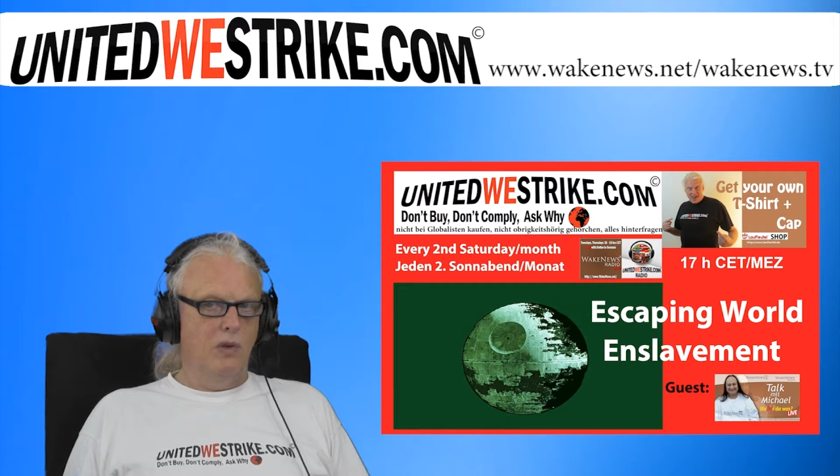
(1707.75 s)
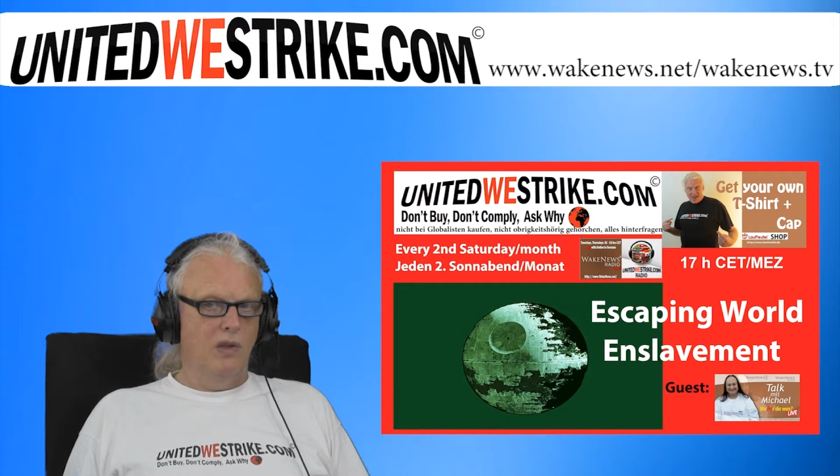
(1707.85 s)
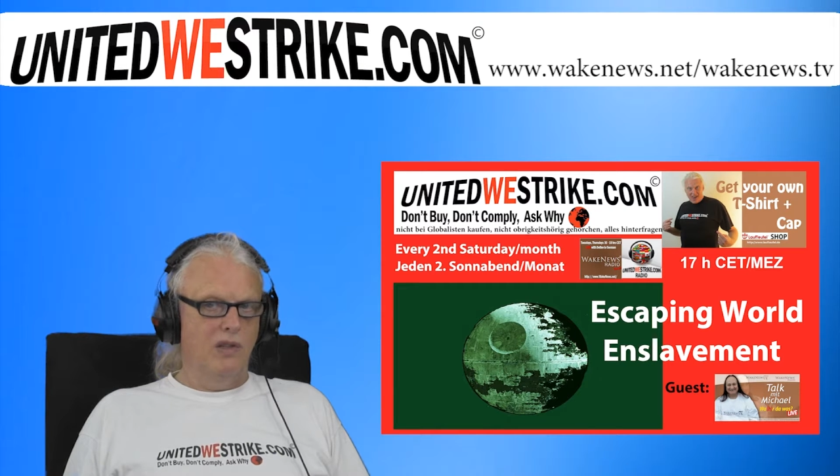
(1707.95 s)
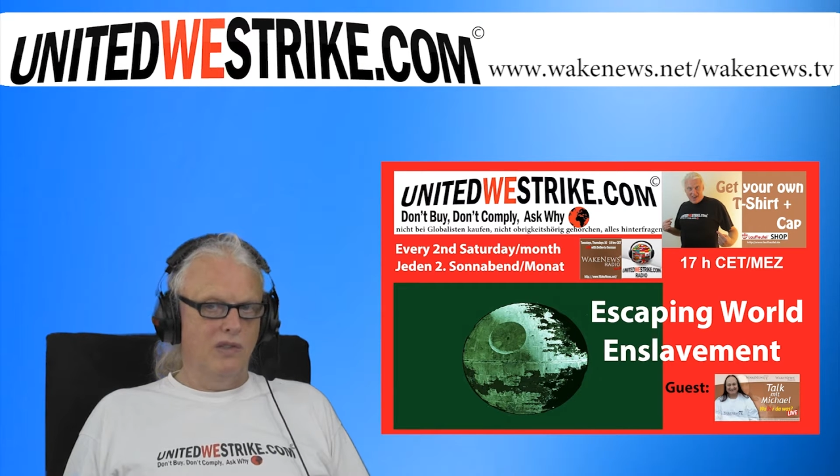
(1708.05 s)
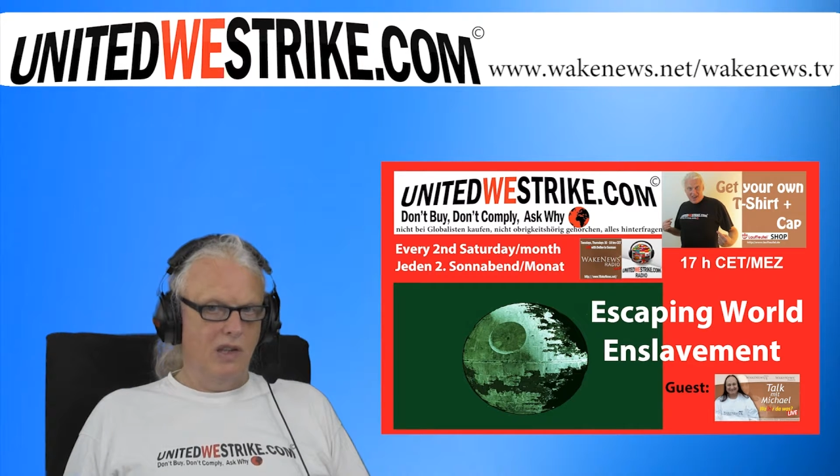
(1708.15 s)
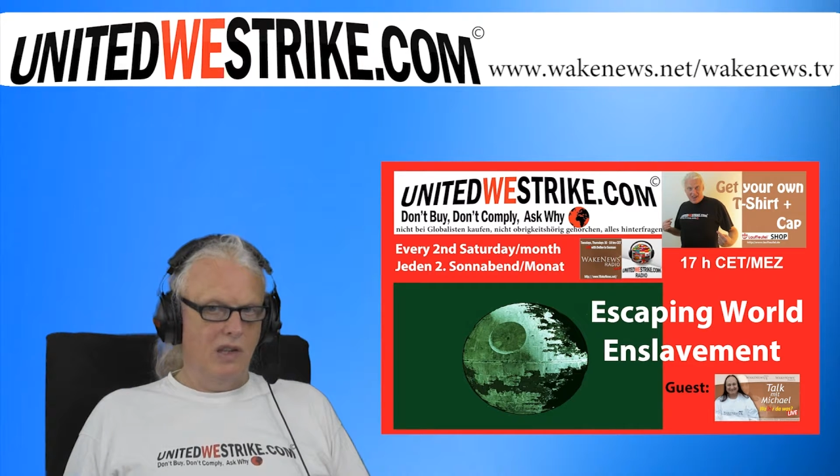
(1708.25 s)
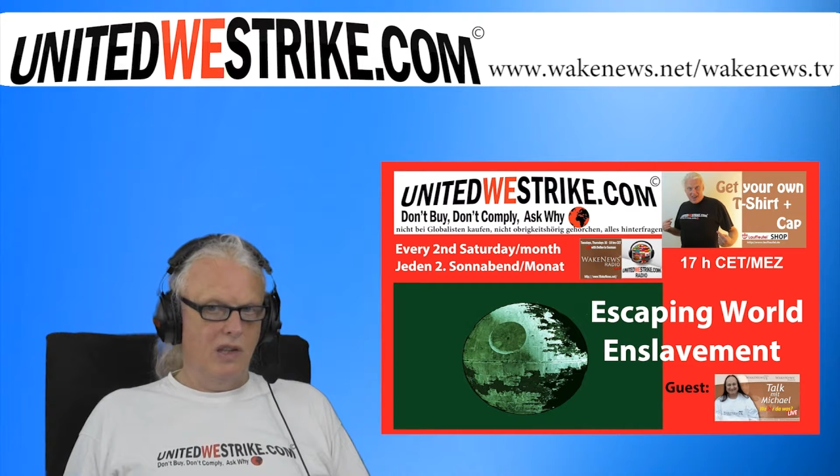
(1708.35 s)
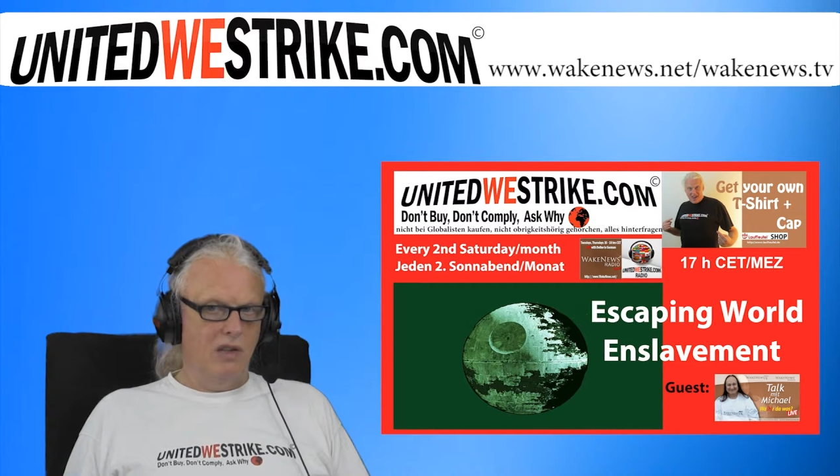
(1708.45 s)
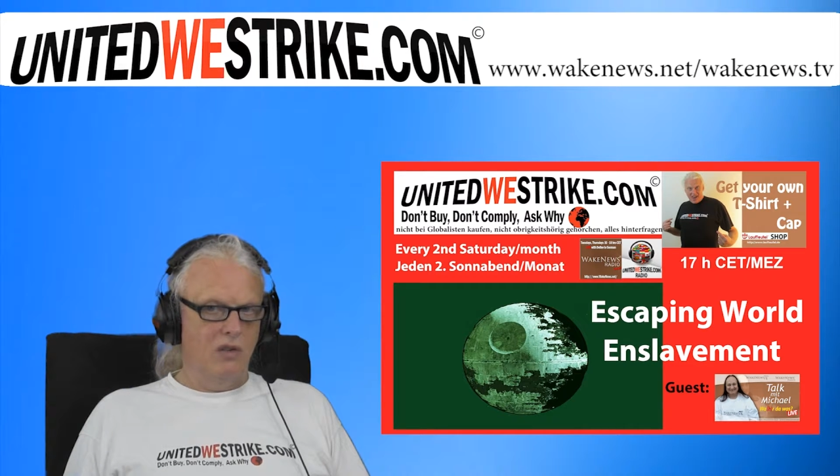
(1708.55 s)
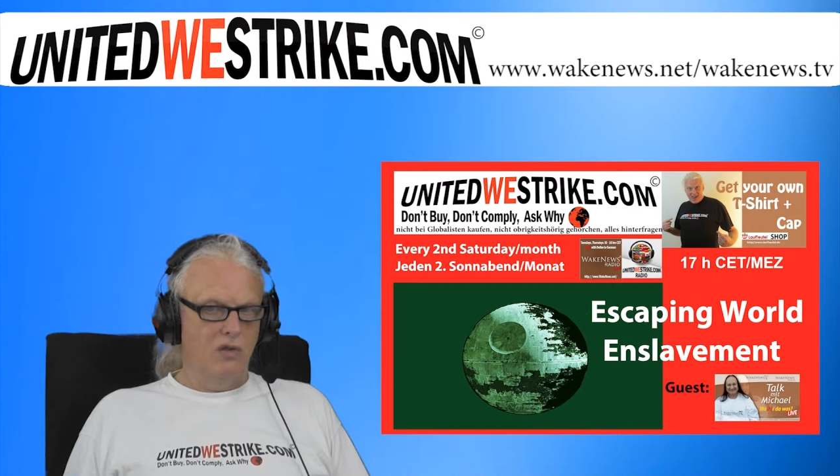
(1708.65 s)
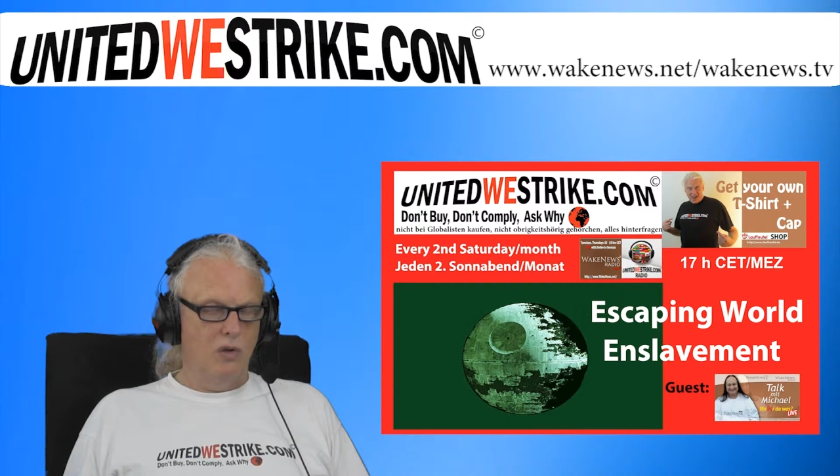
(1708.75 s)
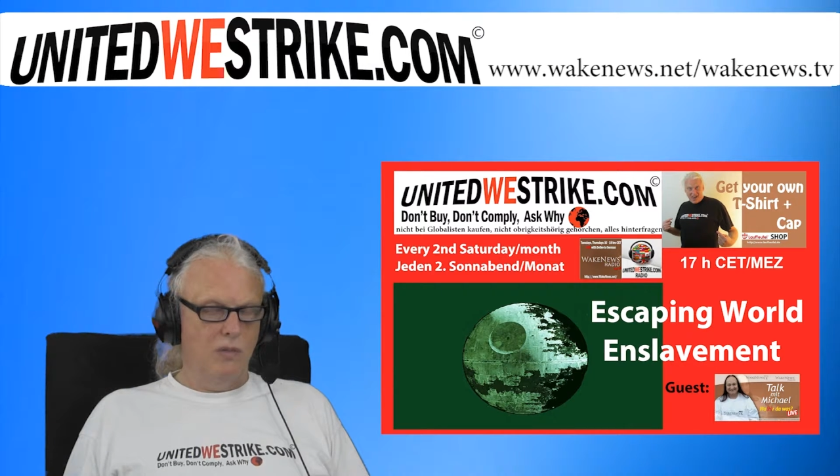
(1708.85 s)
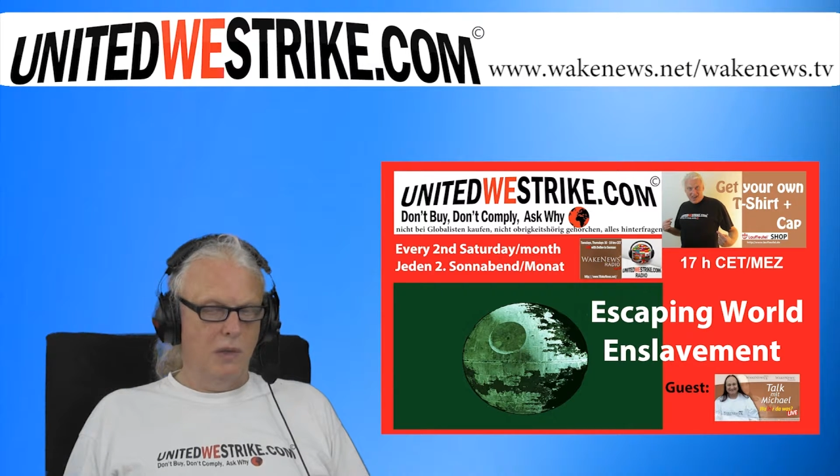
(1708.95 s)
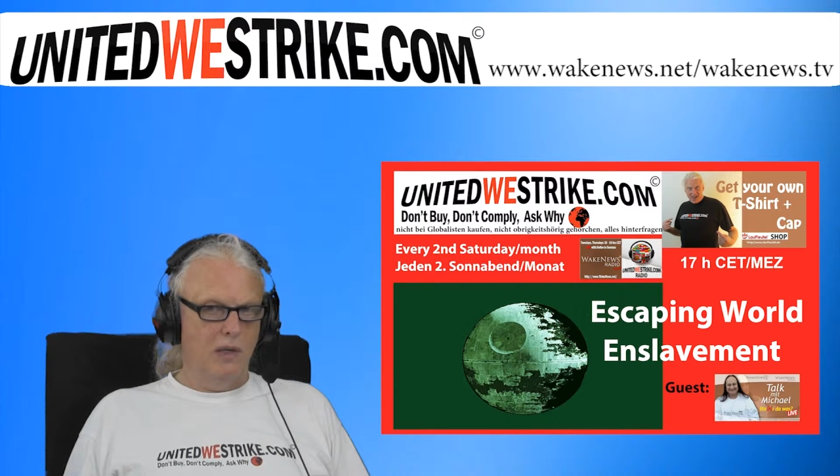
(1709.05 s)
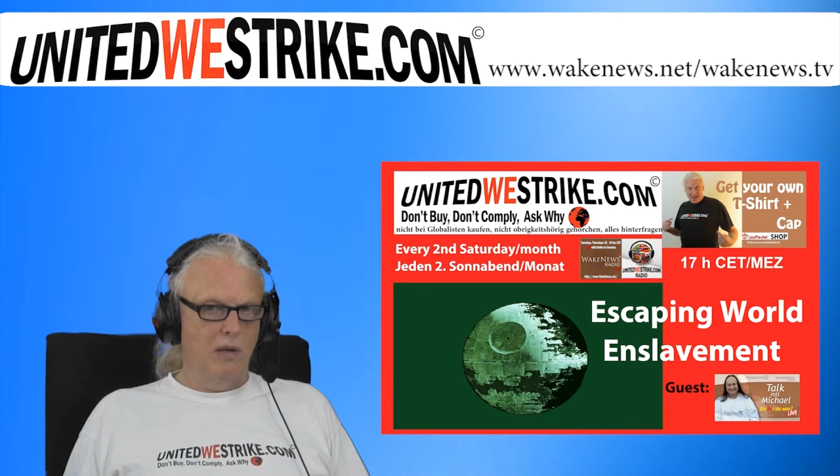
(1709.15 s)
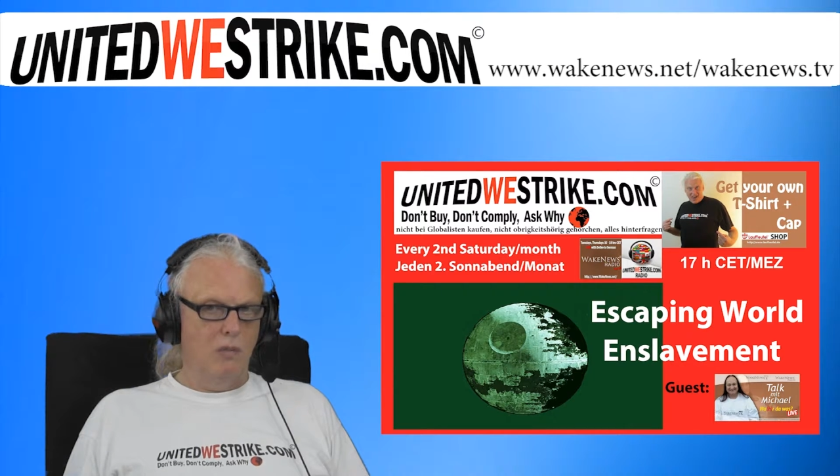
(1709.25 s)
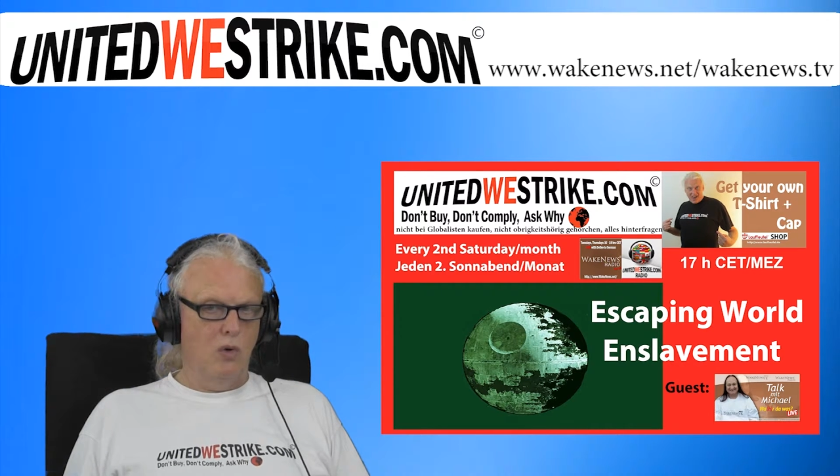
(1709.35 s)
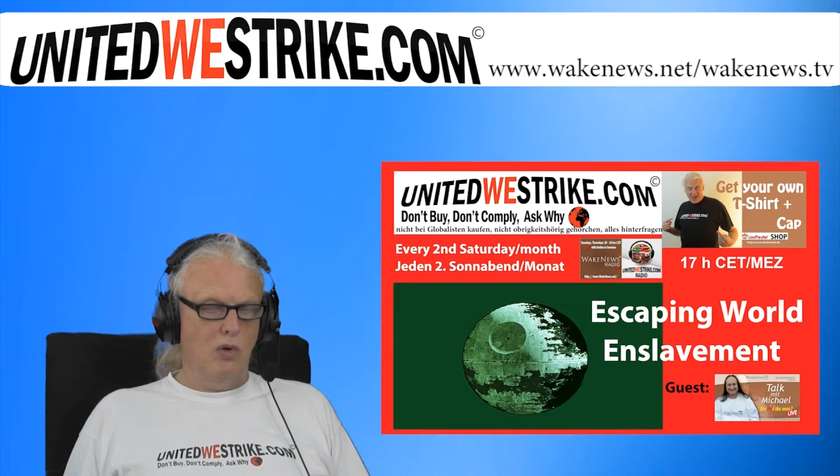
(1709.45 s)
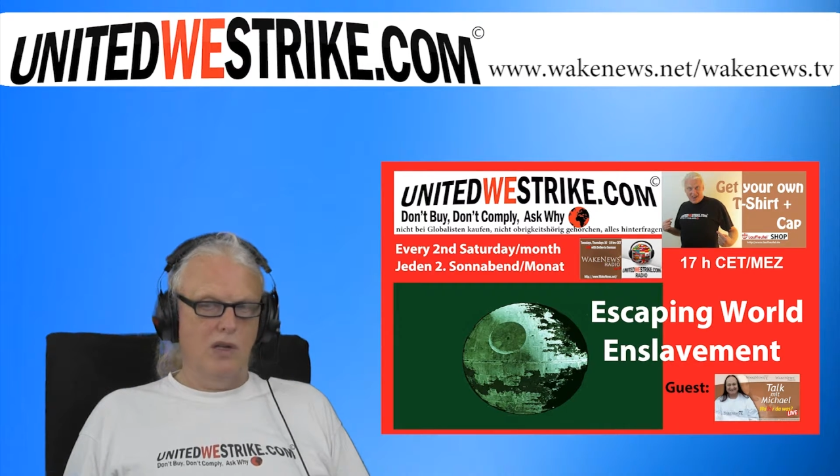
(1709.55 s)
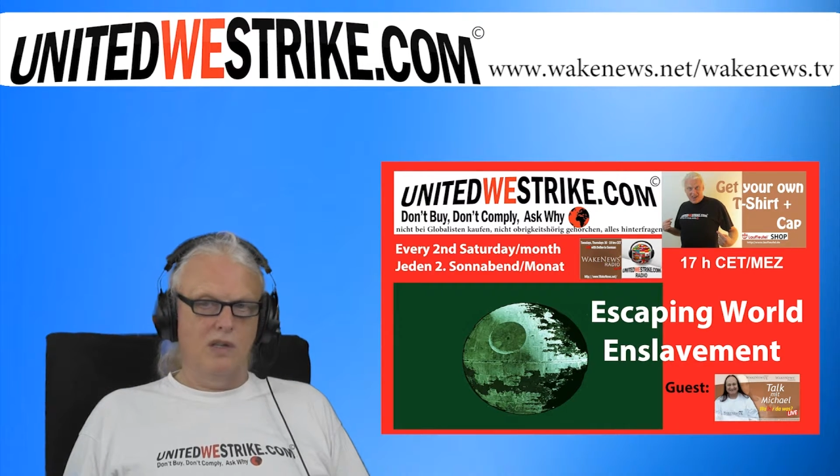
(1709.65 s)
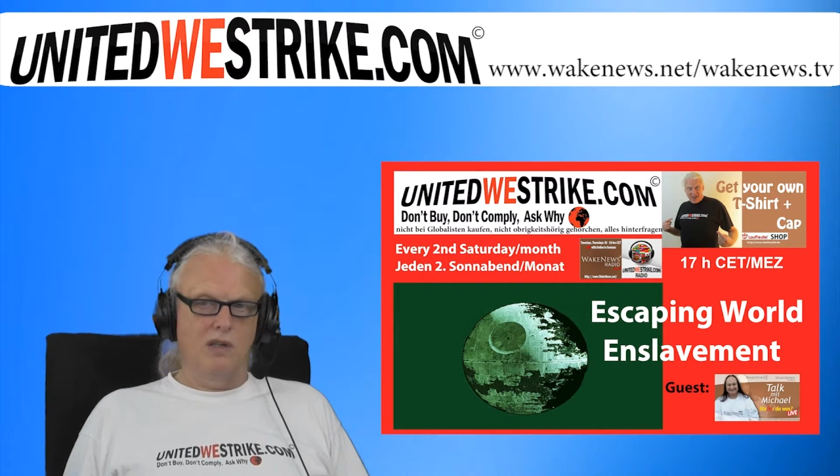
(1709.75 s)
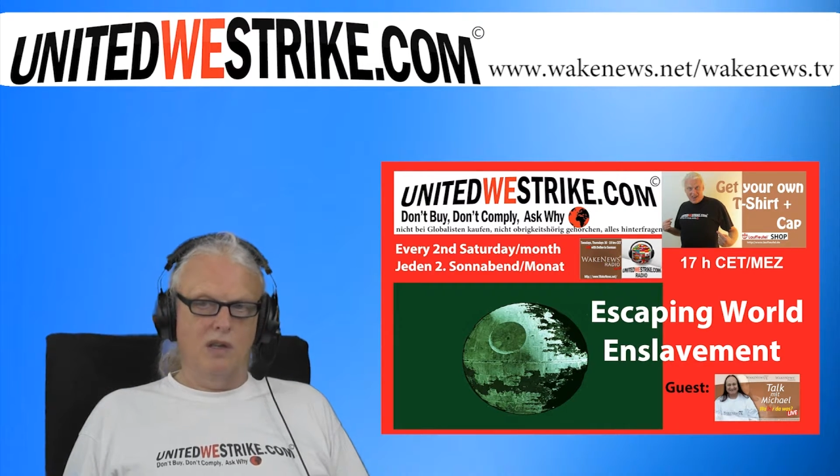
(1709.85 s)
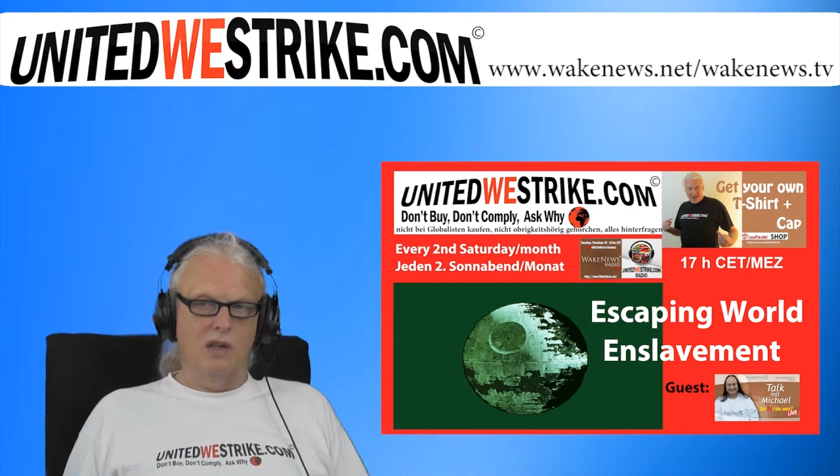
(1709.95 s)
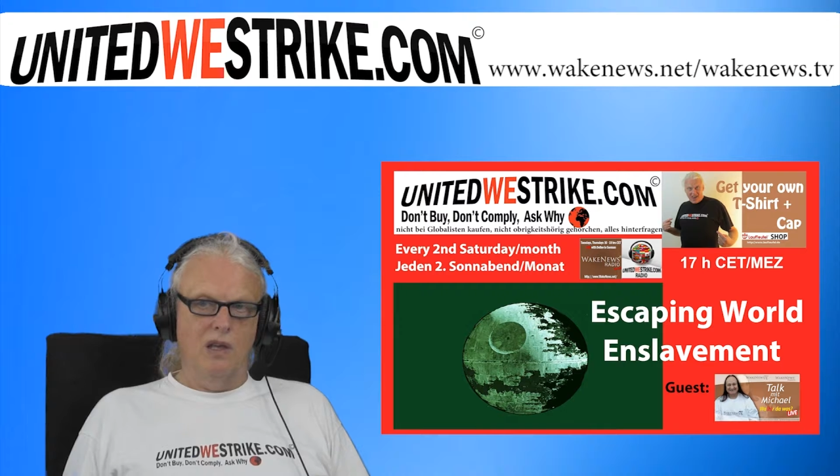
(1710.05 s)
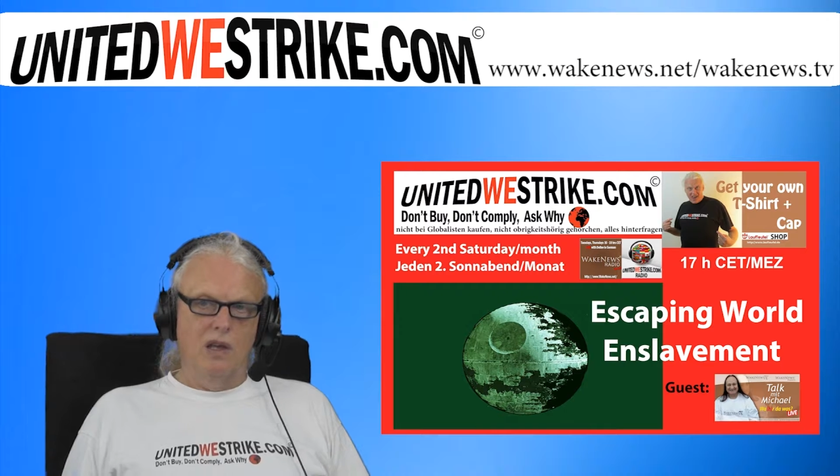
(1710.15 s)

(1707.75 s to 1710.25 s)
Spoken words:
what they are saying and transmitting and broadcasting.